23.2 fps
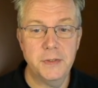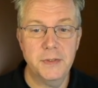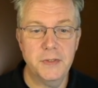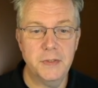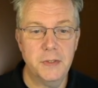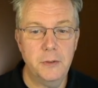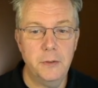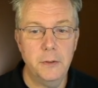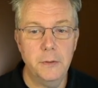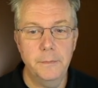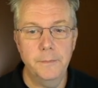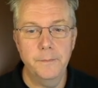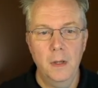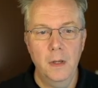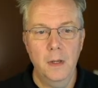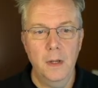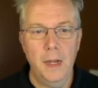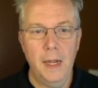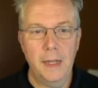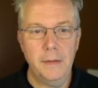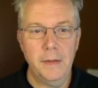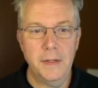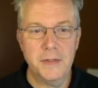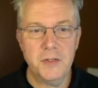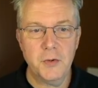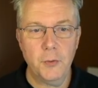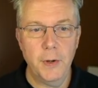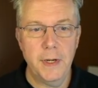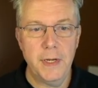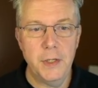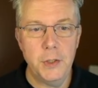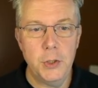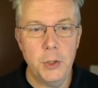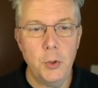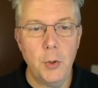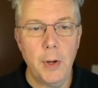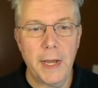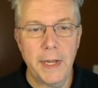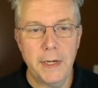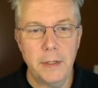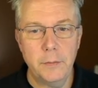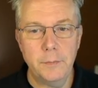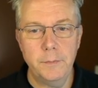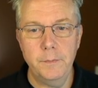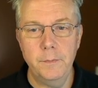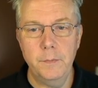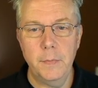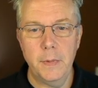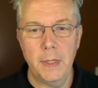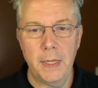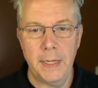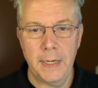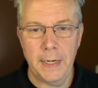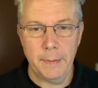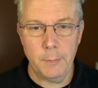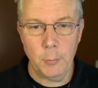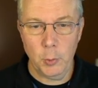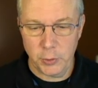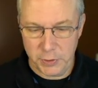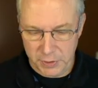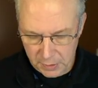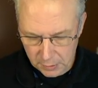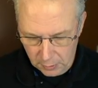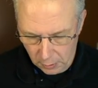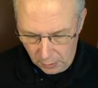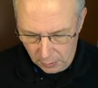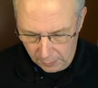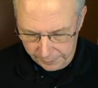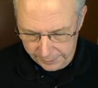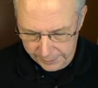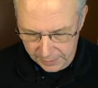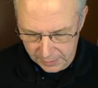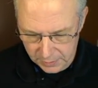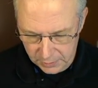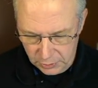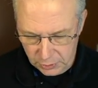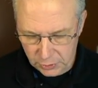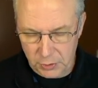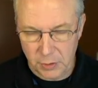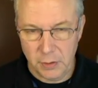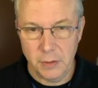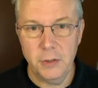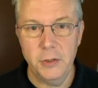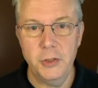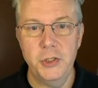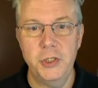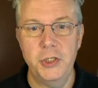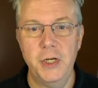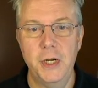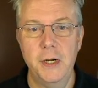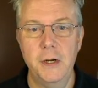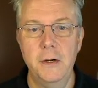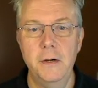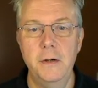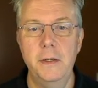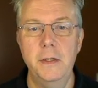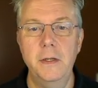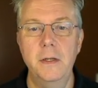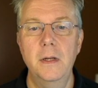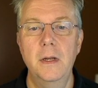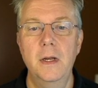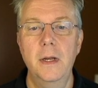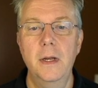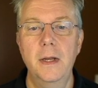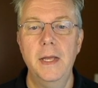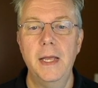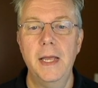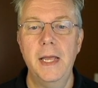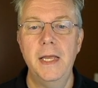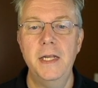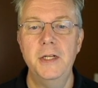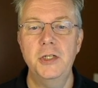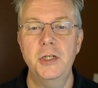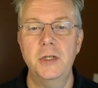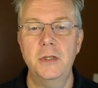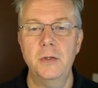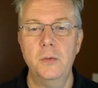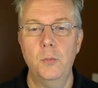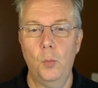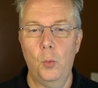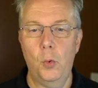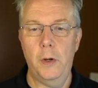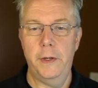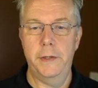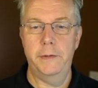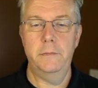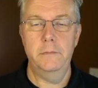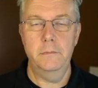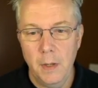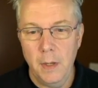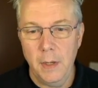Center and let's create a new item. And I'm going to call this shared agent one.